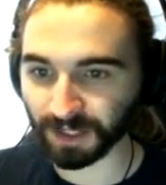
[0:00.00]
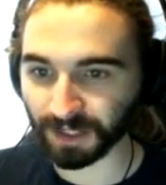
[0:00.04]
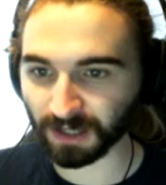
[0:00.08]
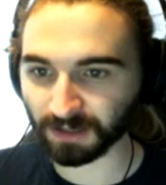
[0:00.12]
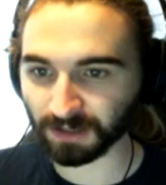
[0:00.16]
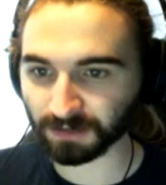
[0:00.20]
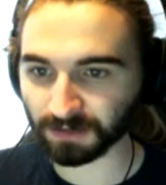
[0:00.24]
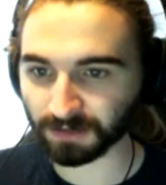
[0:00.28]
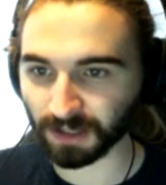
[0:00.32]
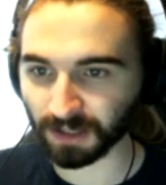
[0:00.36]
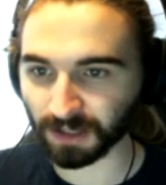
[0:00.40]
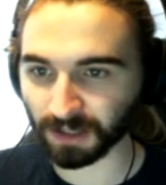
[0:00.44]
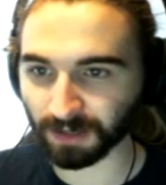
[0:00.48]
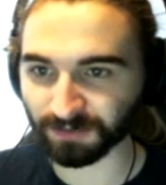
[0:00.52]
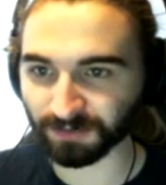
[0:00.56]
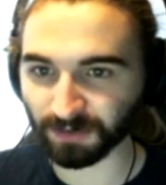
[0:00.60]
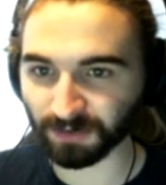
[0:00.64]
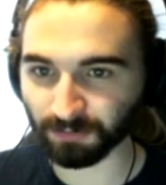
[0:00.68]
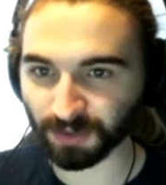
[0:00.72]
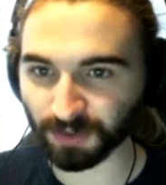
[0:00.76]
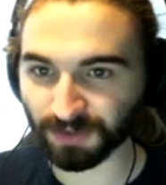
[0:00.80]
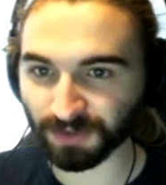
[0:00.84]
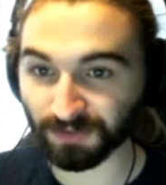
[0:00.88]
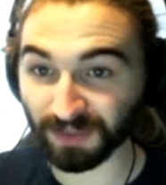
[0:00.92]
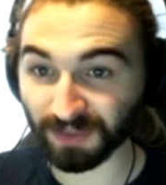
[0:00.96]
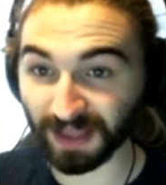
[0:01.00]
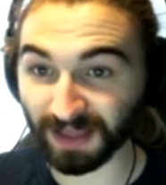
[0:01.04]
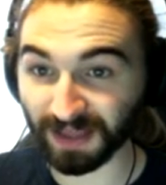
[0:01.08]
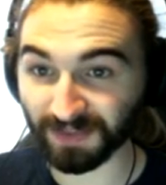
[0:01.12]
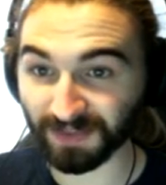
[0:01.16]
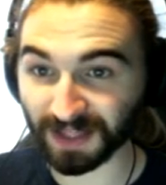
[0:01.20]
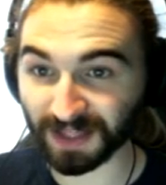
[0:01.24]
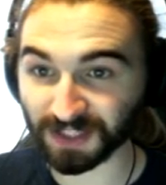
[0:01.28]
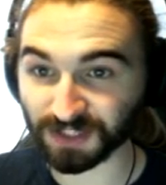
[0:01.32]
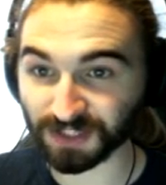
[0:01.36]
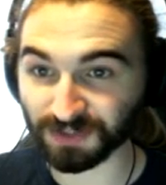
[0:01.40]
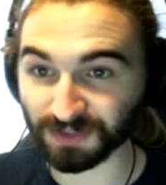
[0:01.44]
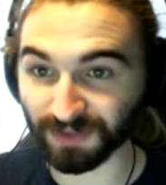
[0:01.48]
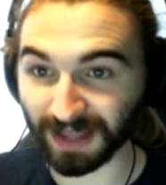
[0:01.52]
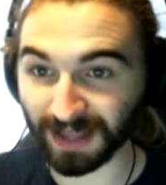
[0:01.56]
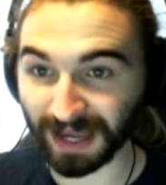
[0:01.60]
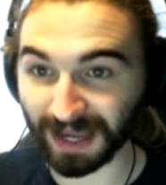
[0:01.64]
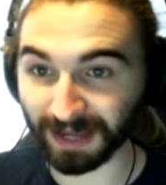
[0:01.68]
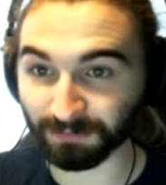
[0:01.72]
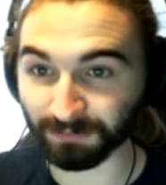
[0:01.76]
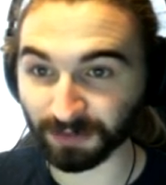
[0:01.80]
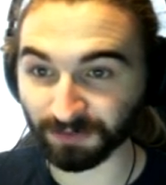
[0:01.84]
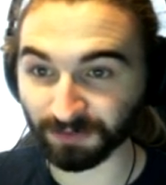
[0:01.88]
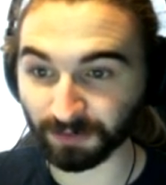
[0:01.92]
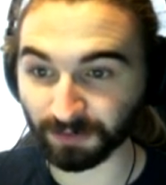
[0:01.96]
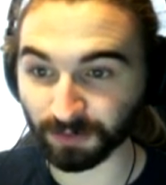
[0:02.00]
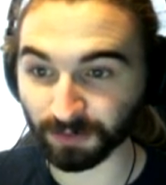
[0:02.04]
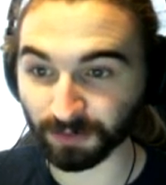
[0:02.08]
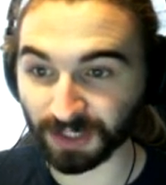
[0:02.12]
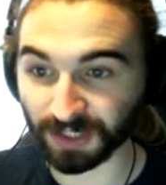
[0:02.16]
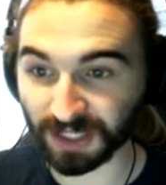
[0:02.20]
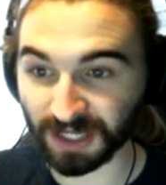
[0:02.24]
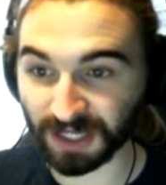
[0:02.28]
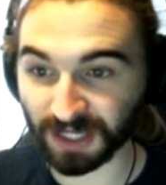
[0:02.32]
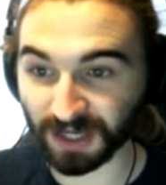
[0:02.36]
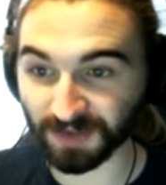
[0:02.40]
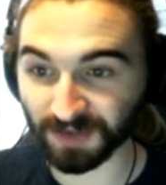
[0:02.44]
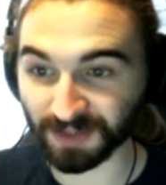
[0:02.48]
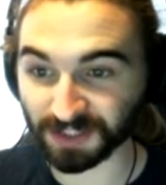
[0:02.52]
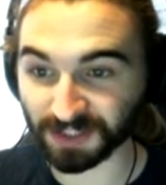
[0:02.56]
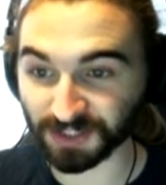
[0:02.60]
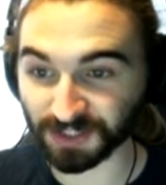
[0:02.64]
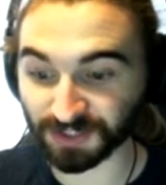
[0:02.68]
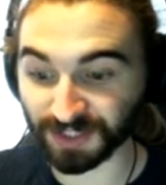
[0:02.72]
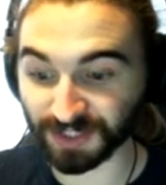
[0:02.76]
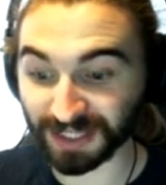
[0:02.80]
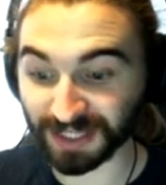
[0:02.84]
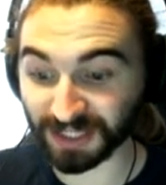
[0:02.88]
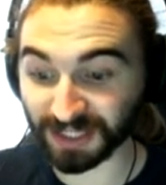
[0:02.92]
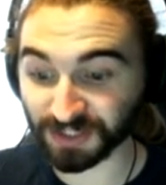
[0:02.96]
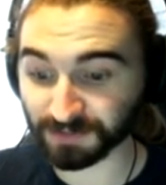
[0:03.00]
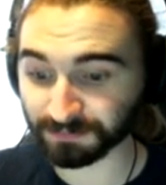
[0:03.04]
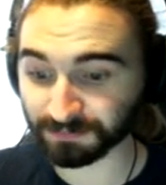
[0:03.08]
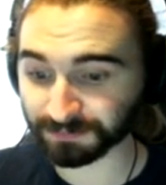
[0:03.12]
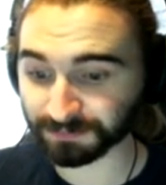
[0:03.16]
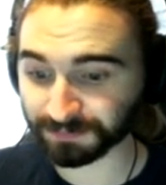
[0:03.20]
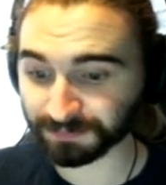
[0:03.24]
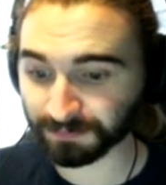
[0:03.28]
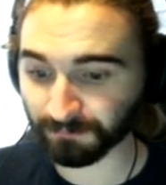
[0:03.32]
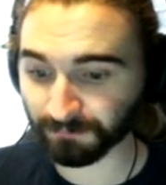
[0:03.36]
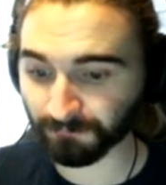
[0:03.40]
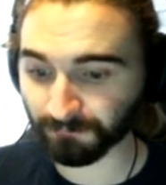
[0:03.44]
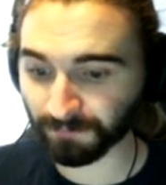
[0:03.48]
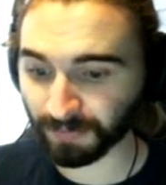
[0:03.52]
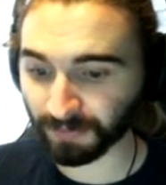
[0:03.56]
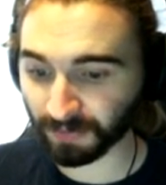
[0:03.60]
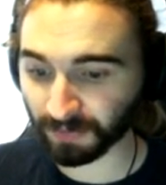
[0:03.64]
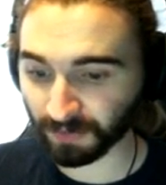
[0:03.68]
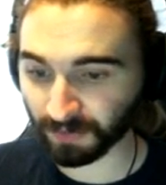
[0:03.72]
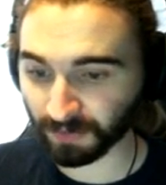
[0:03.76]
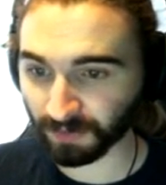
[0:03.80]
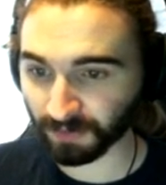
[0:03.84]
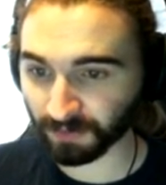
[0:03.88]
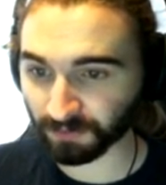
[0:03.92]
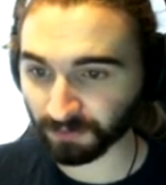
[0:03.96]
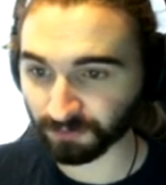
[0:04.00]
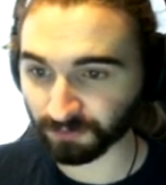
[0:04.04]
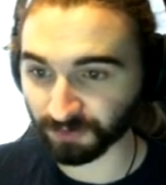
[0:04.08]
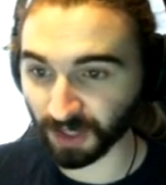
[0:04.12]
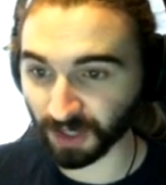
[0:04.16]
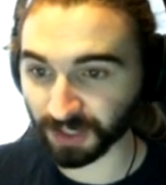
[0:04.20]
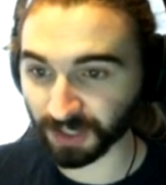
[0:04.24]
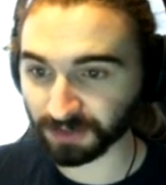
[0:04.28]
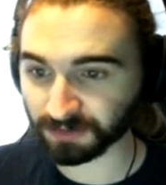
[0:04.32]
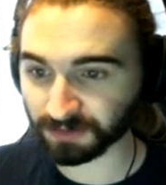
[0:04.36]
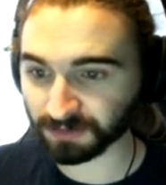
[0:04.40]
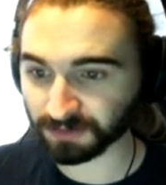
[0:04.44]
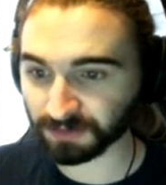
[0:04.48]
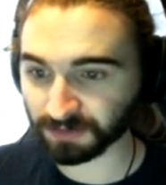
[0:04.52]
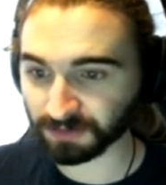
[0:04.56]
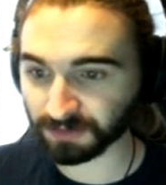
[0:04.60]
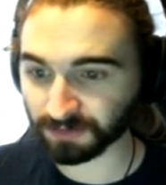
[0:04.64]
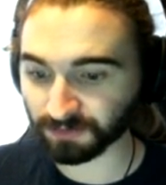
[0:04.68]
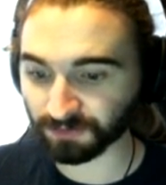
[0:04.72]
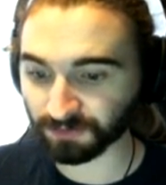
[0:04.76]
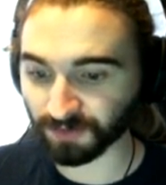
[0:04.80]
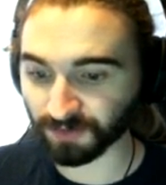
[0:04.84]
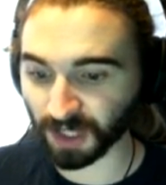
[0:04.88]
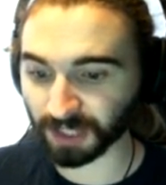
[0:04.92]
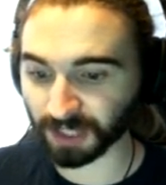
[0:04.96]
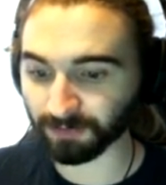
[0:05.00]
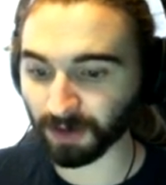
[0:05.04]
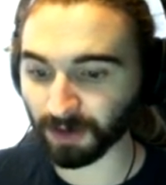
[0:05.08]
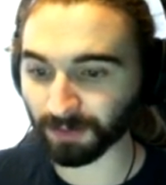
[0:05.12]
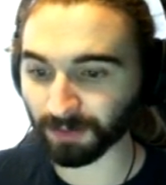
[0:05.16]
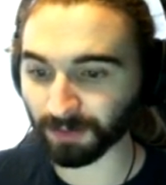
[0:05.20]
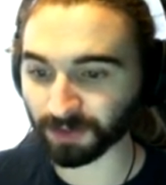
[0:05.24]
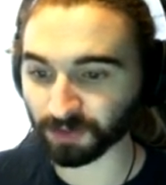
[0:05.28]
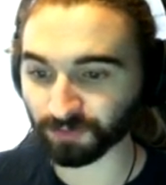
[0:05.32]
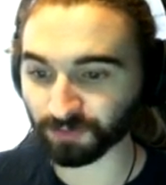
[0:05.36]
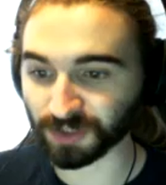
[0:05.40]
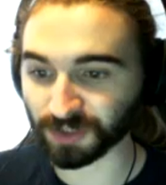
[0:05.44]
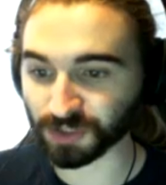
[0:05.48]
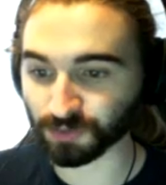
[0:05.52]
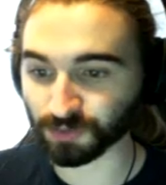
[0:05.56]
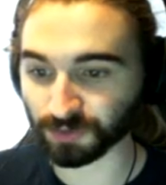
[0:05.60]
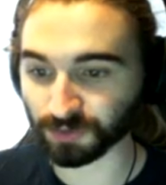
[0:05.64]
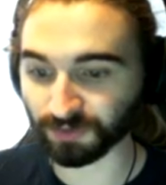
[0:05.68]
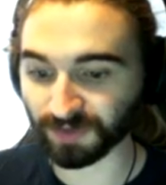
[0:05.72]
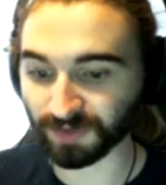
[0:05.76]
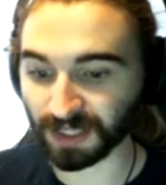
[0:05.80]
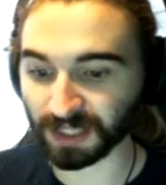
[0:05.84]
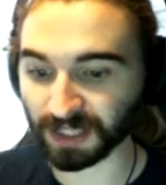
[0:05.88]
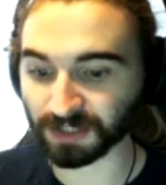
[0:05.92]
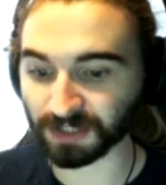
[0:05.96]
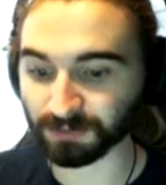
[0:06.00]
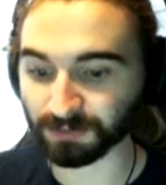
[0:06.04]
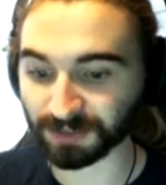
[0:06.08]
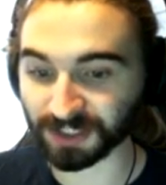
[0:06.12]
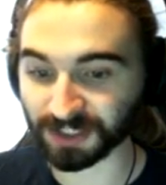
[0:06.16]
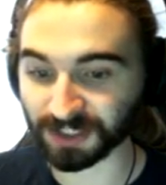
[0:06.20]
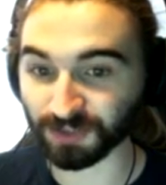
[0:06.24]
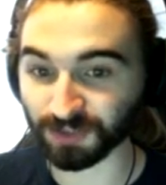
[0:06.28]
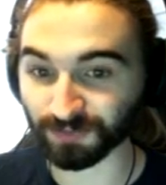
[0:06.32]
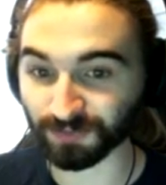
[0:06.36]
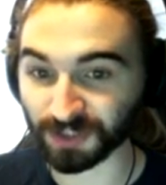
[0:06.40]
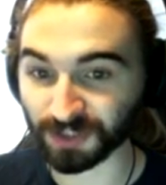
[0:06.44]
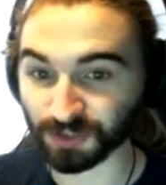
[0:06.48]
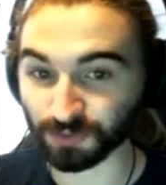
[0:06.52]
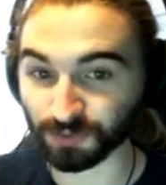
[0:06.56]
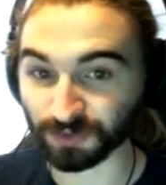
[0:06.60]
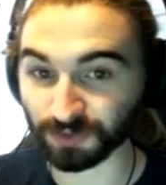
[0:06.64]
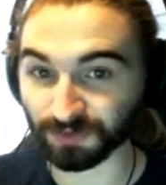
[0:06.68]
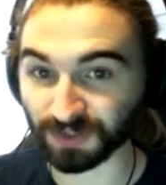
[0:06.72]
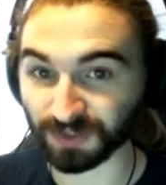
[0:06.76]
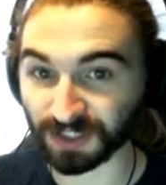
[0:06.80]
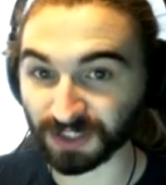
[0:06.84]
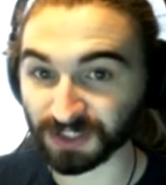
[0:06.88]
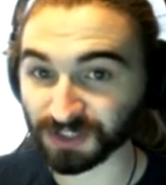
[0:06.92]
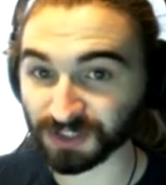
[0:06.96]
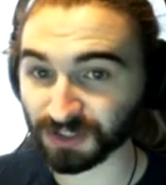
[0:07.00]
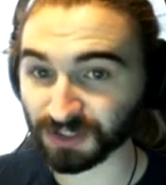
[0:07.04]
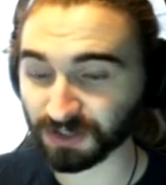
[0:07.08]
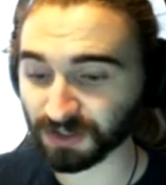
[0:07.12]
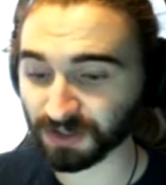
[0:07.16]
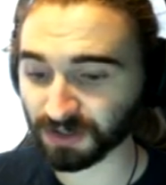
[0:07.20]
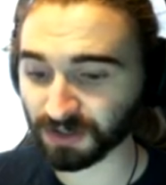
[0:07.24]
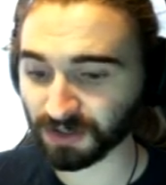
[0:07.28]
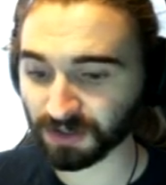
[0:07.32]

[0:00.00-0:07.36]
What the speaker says: Yeah? I mean, if I put it there, that's that. But if I put it here, this is this. Fine. Fire department can reach all of that. Police can reach all of this.